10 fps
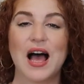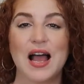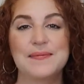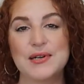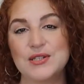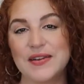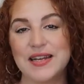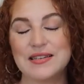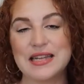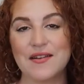I post
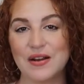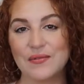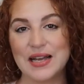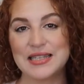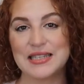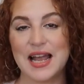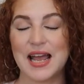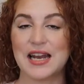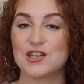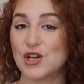videos every Wednesday,
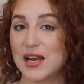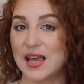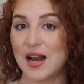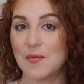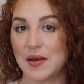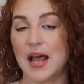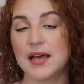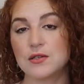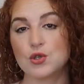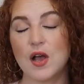and I try to get up an
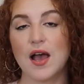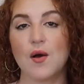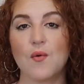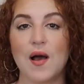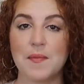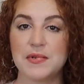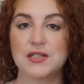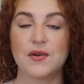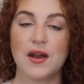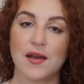extra
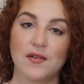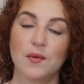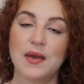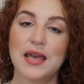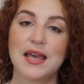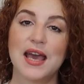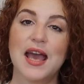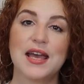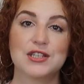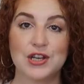episode every week.
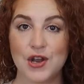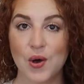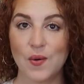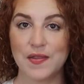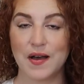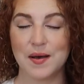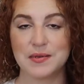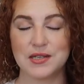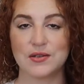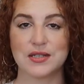To know when the
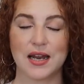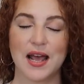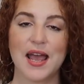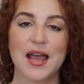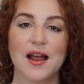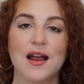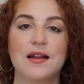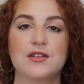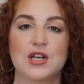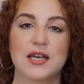episode's gonna
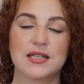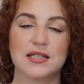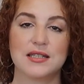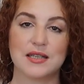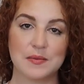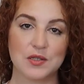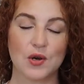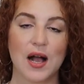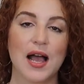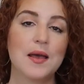air, just
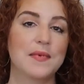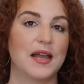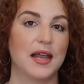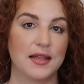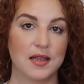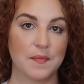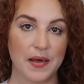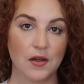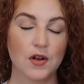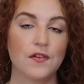subscribe and hit the
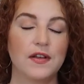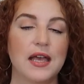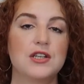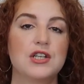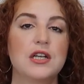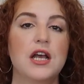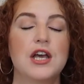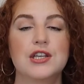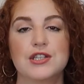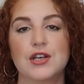bell notification
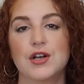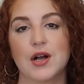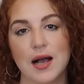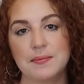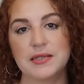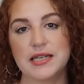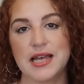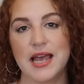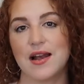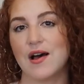so you're up to
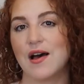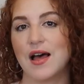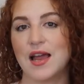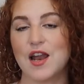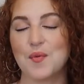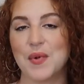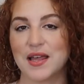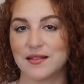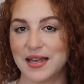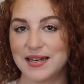date on
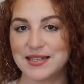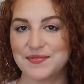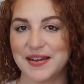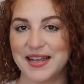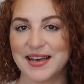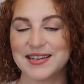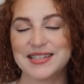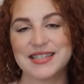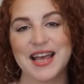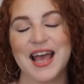my latest videos.